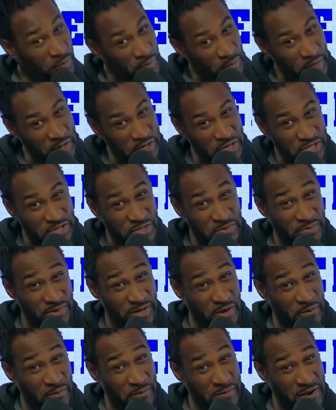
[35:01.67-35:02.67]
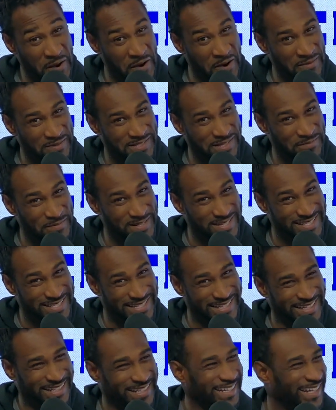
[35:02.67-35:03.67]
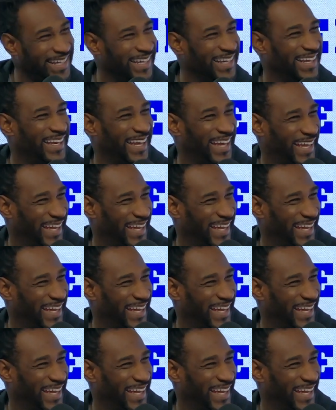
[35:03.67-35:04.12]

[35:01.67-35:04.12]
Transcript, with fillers: we, will welcome you with open arms there, Mrs. Z. at